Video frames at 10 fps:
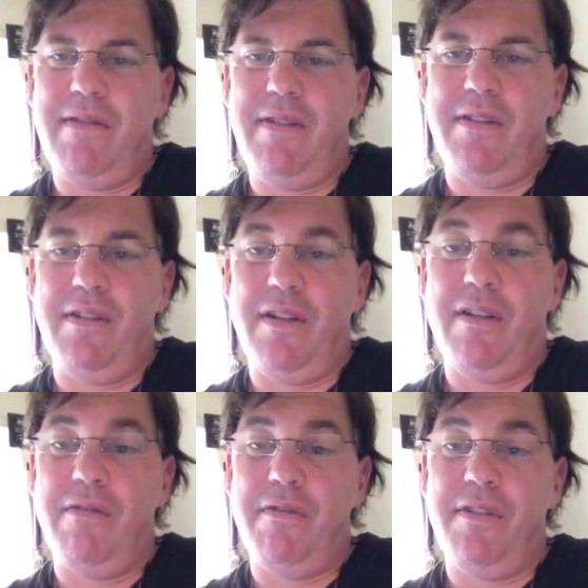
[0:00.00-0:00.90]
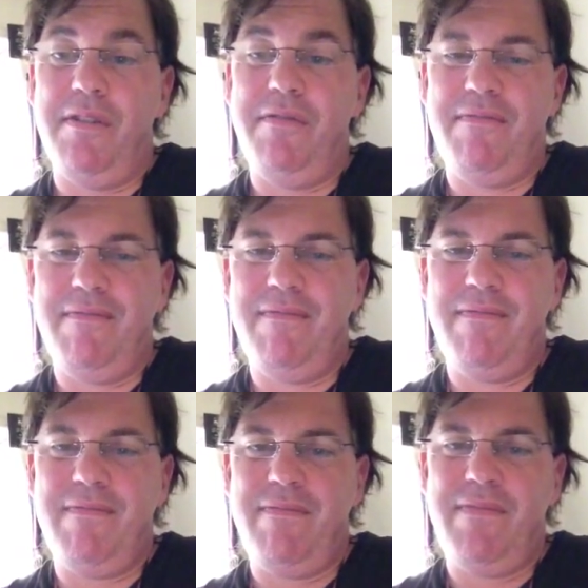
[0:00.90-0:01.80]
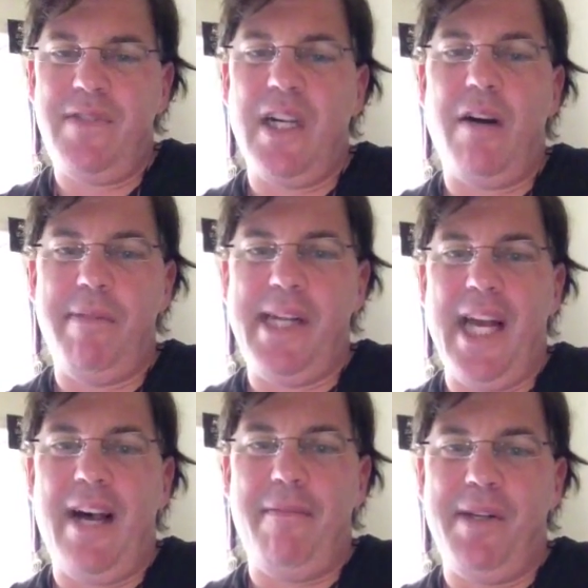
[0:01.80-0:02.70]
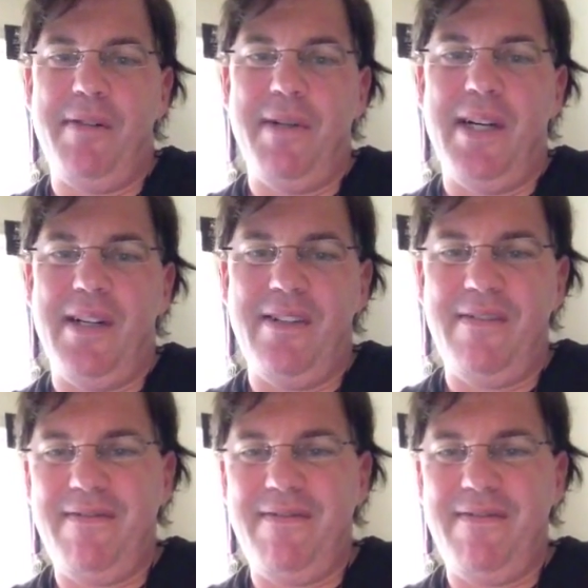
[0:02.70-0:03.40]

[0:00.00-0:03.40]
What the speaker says: In the long run, I'll be happy about it.